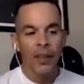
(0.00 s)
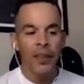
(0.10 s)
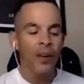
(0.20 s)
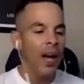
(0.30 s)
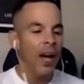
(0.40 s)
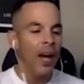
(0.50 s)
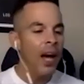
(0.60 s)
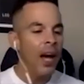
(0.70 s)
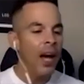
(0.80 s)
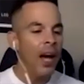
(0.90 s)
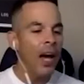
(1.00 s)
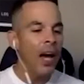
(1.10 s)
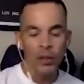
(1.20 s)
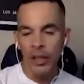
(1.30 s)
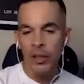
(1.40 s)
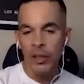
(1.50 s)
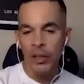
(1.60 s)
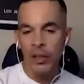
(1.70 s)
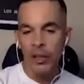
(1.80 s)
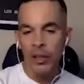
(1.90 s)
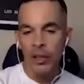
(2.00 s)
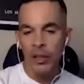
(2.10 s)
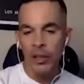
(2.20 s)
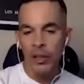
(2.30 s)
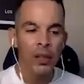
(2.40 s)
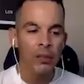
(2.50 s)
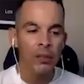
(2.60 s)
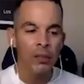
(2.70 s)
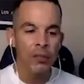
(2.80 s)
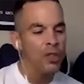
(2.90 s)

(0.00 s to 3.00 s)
They'll have, you know, like you said, like powerlifting,